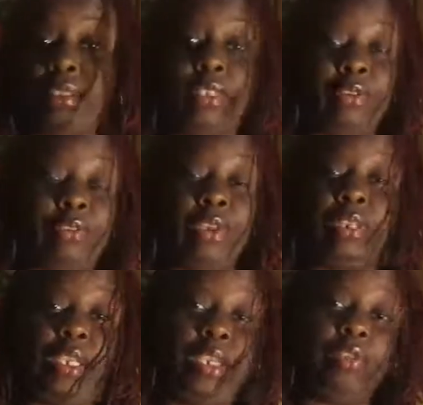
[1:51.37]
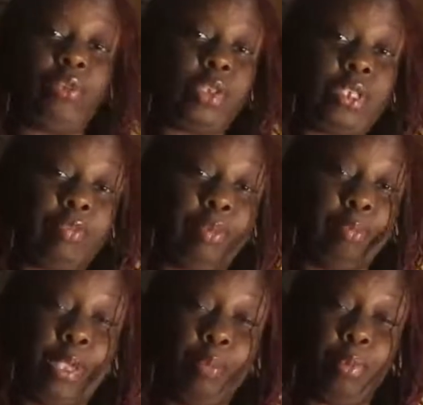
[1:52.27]
differently for different
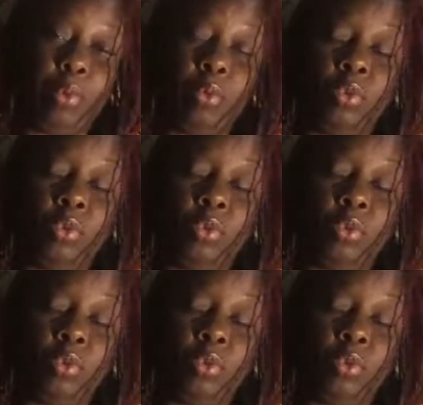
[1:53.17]
people.